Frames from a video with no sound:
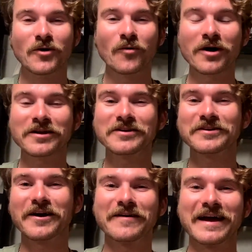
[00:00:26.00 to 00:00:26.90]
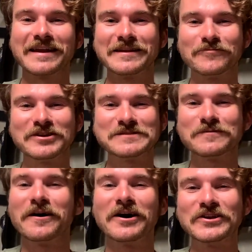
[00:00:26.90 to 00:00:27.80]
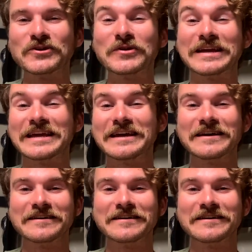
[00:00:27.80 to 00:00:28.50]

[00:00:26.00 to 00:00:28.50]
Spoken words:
why don't you go ahead and reach behind your ear?